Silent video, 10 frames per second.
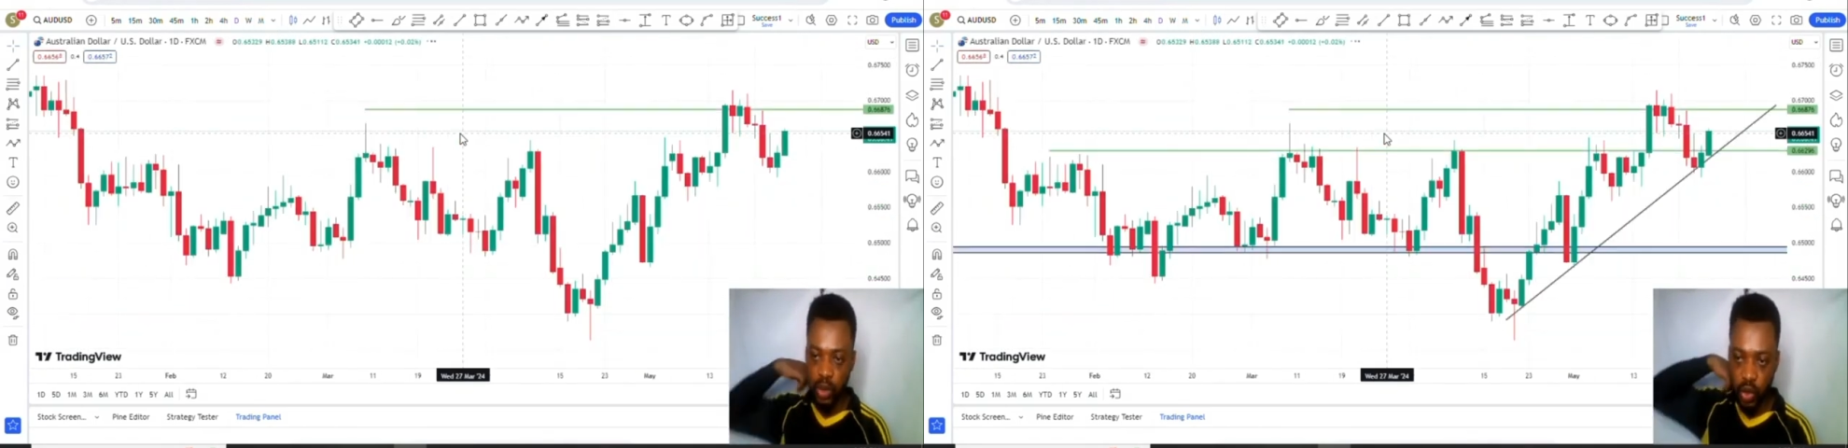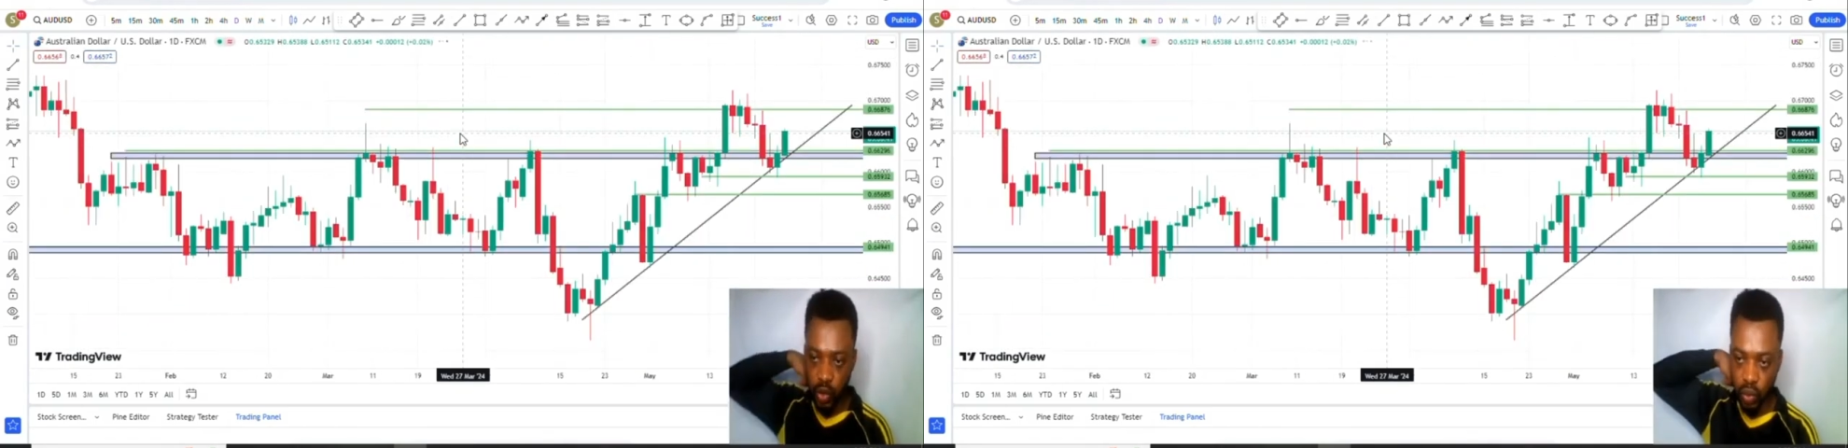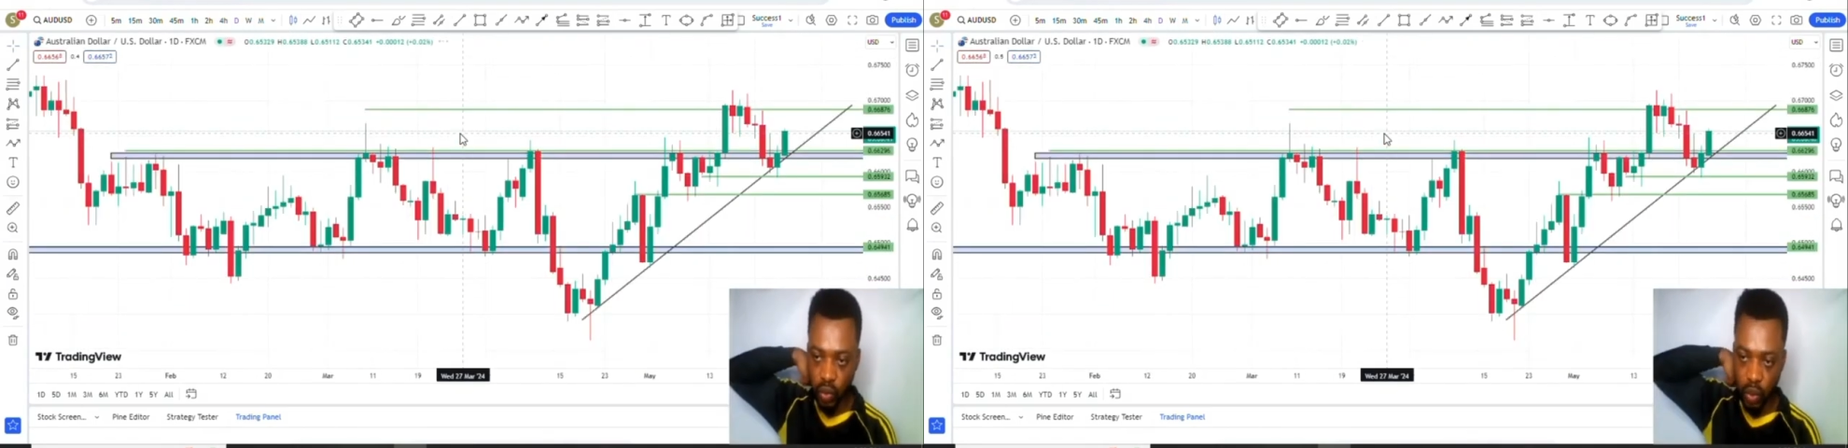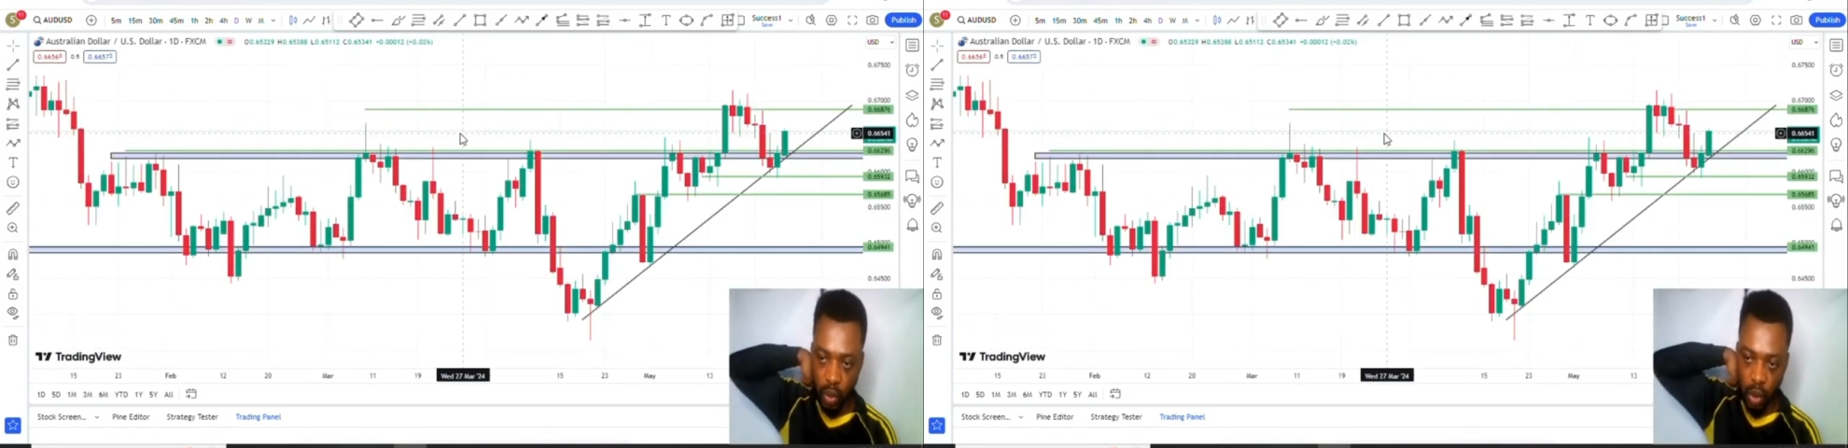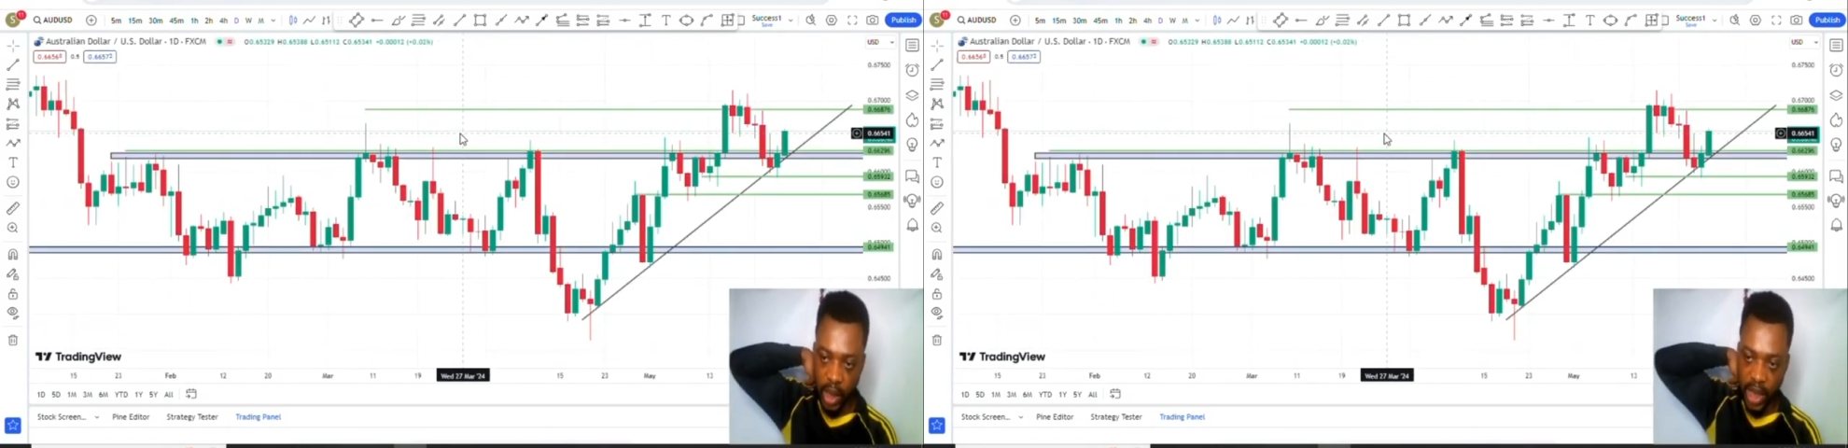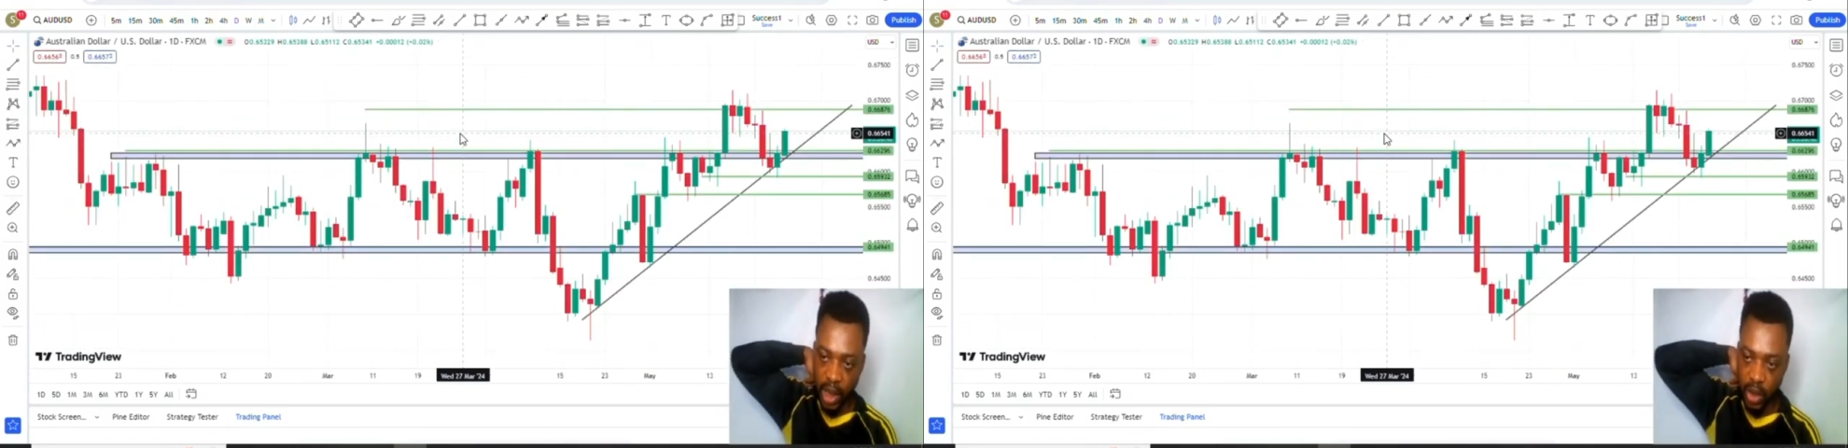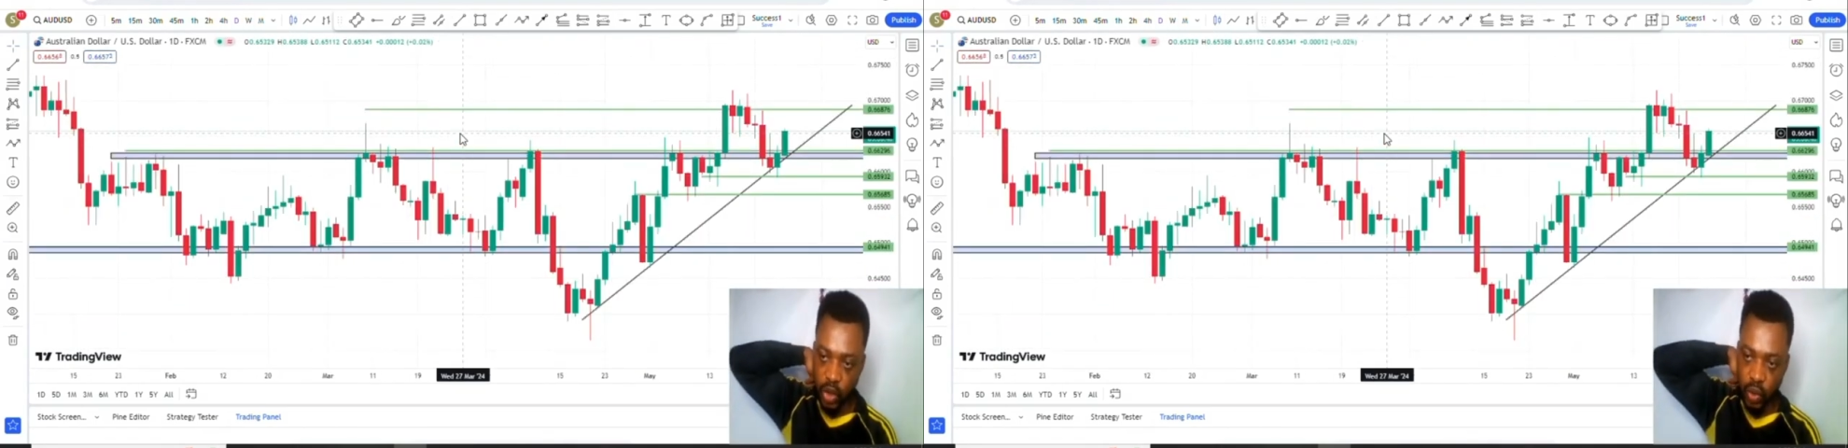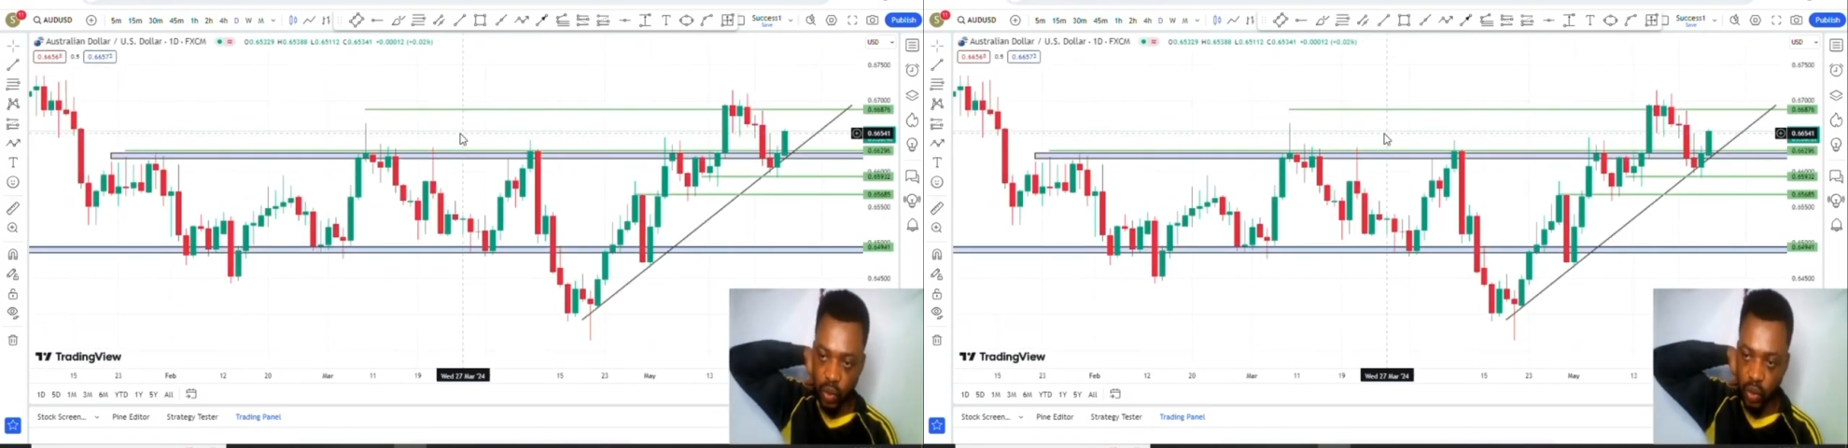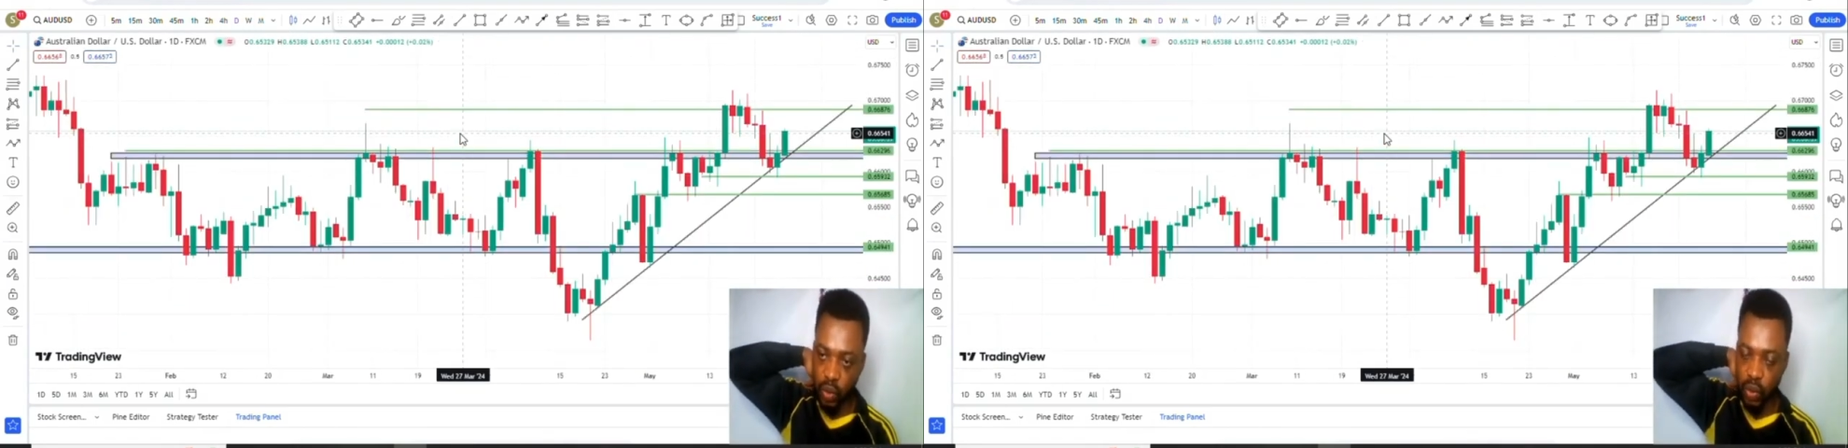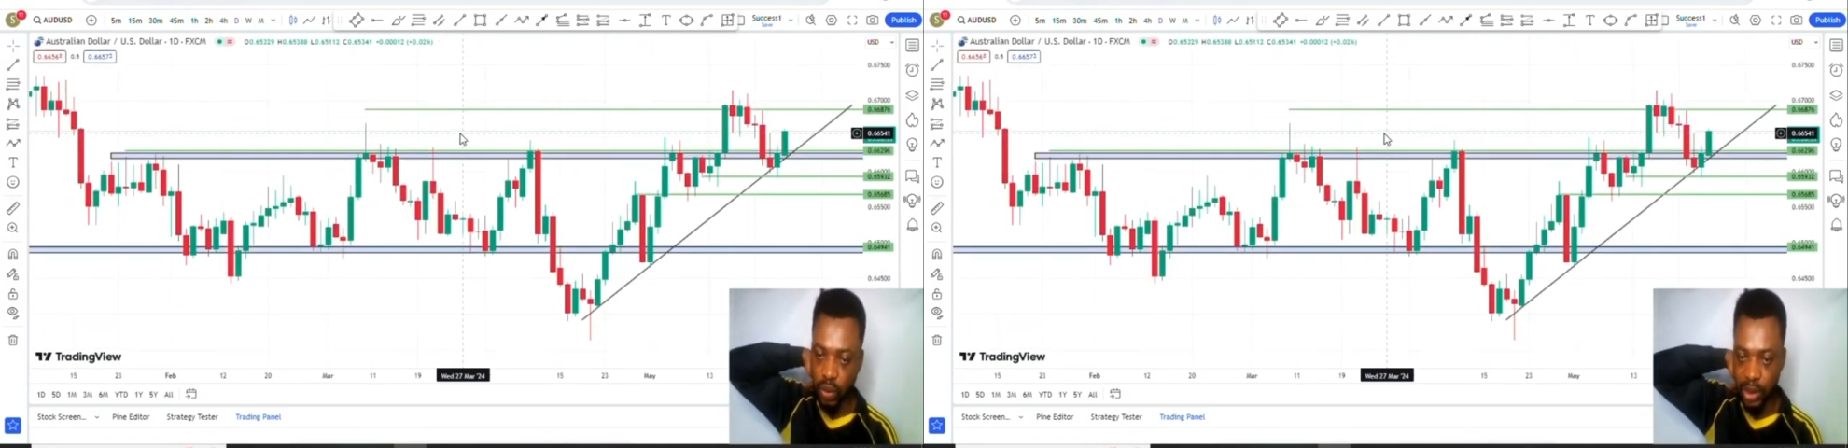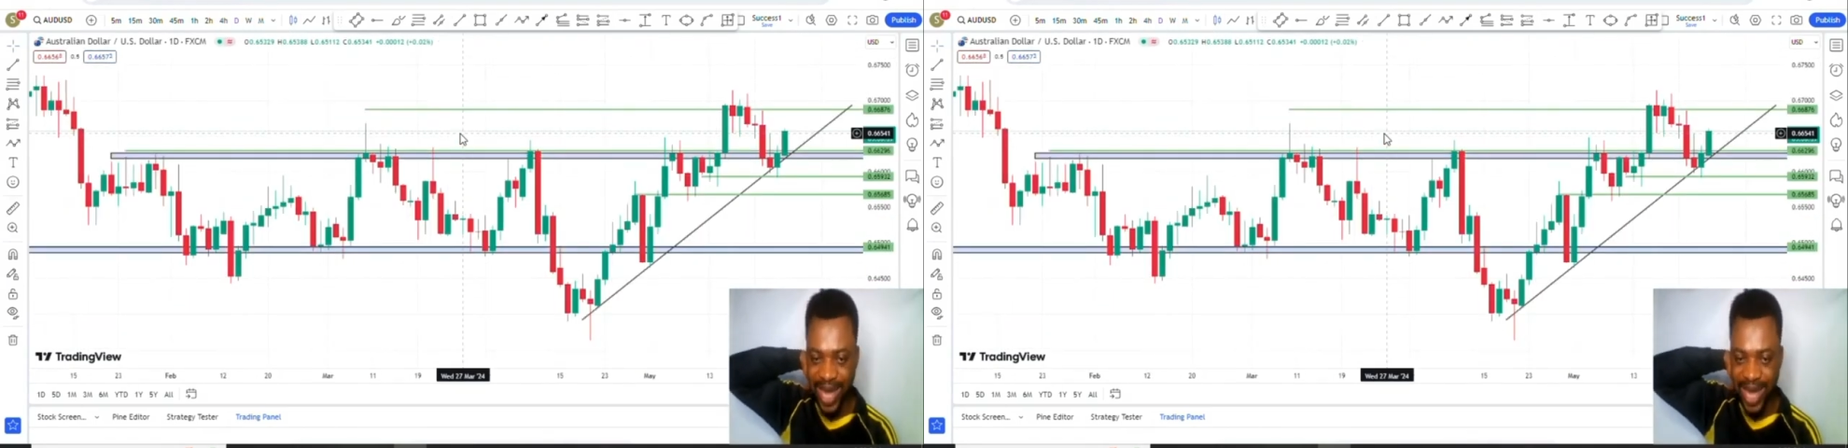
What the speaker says: to lock to